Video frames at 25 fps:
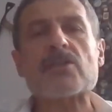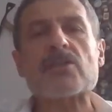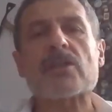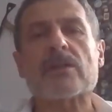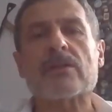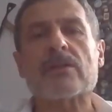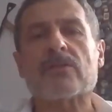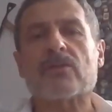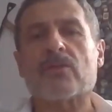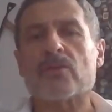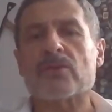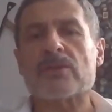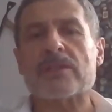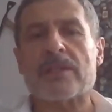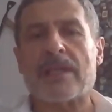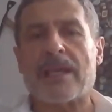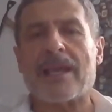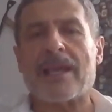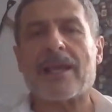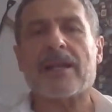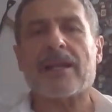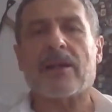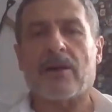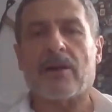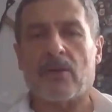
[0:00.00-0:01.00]
vision to
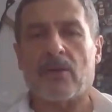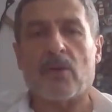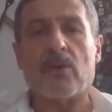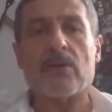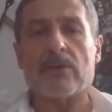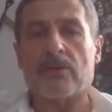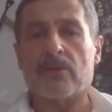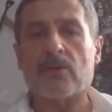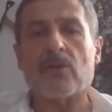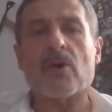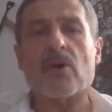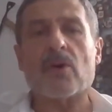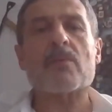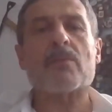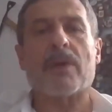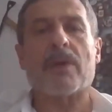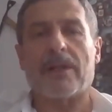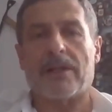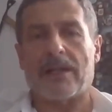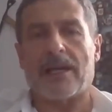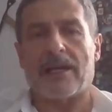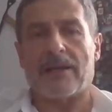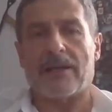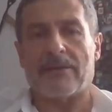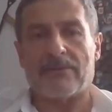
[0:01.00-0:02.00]
their
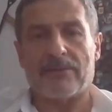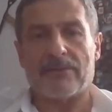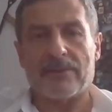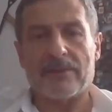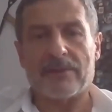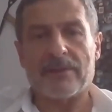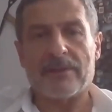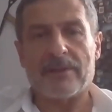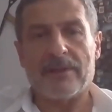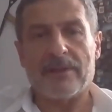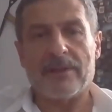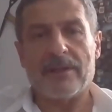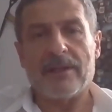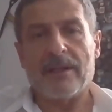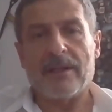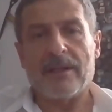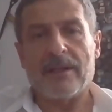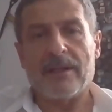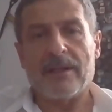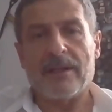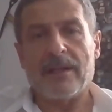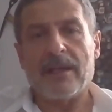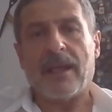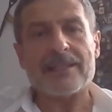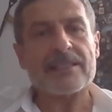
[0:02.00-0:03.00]
normal life.
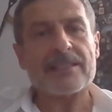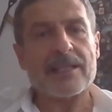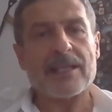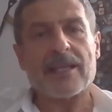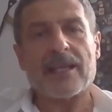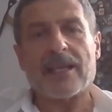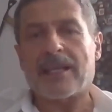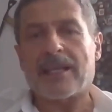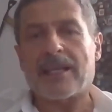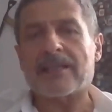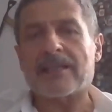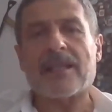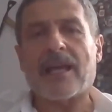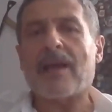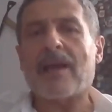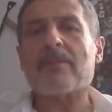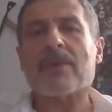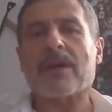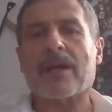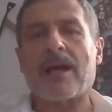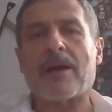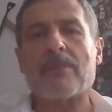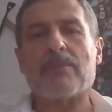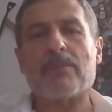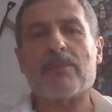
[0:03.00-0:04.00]
And
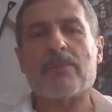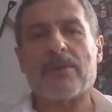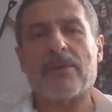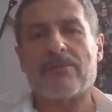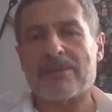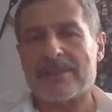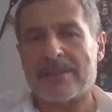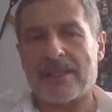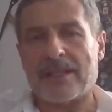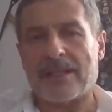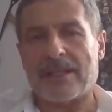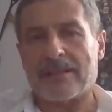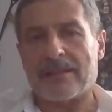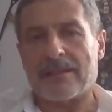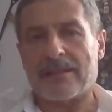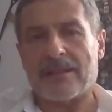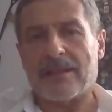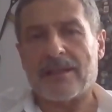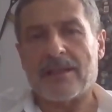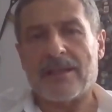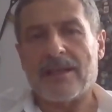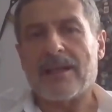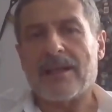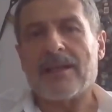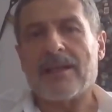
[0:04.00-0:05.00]
I'm happy with that.
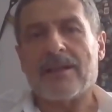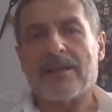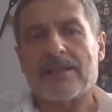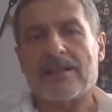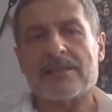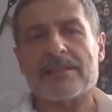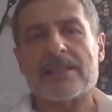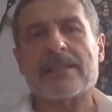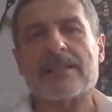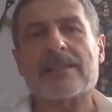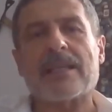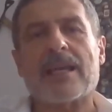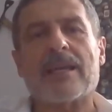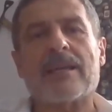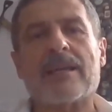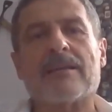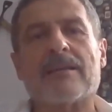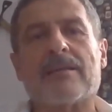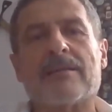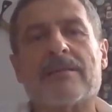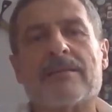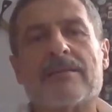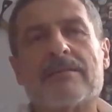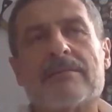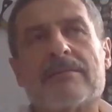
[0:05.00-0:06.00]
That
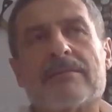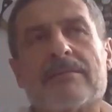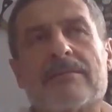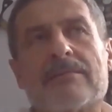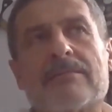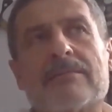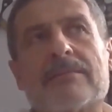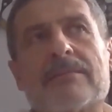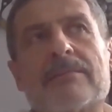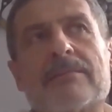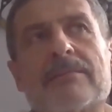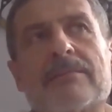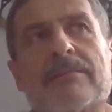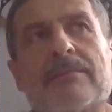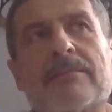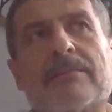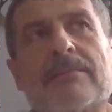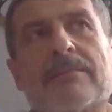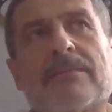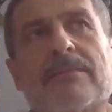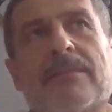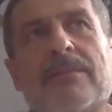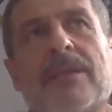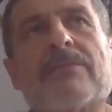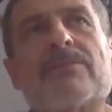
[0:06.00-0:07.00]
I
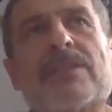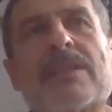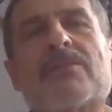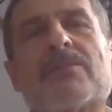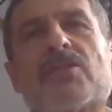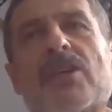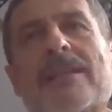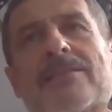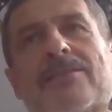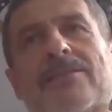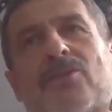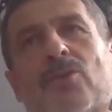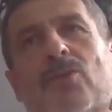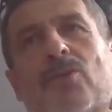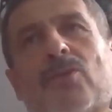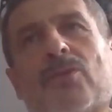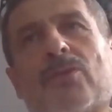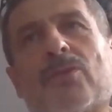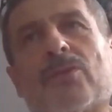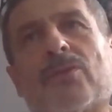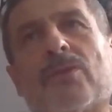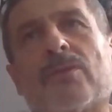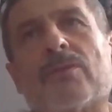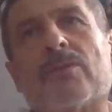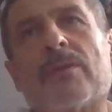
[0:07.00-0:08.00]
give them
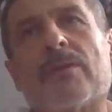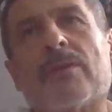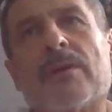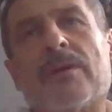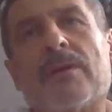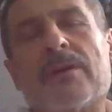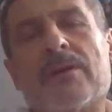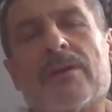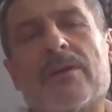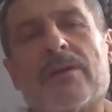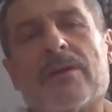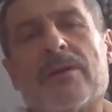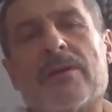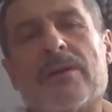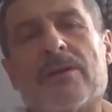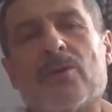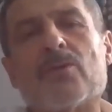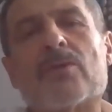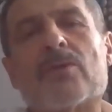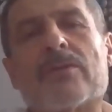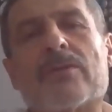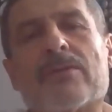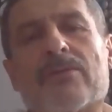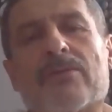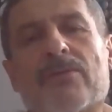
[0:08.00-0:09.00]
chance to
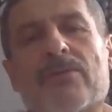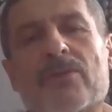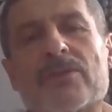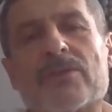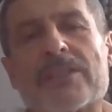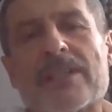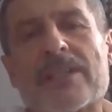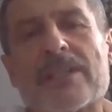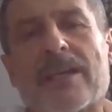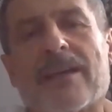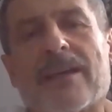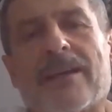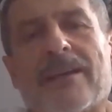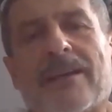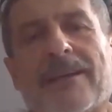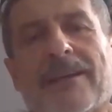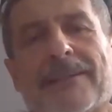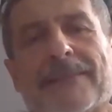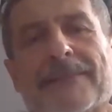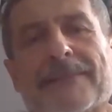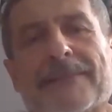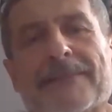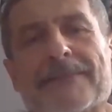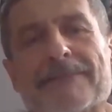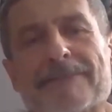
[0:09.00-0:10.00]
look for
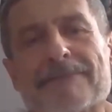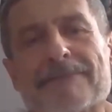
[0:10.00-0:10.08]
their